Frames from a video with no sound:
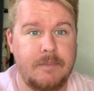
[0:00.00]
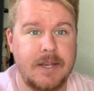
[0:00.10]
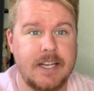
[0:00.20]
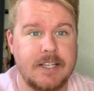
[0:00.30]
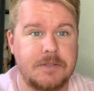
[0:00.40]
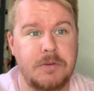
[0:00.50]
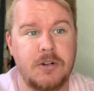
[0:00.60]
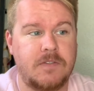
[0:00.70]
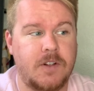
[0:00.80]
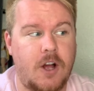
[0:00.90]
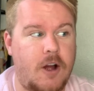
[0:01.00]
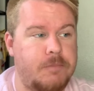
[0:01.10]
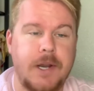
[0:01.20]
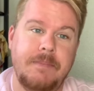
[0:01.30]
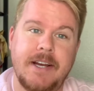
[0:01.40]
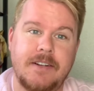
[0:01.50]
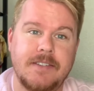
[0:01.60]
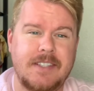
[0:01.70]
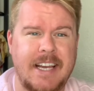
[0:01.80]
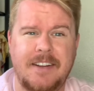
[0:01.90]
His beautiful ombre
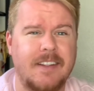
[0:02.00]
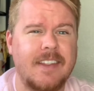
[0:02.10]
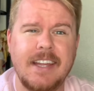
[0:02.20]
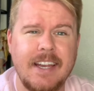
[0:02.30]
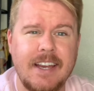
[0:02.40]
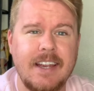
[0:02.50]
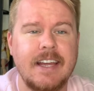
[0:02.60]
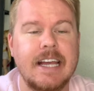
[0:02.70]
tail thing,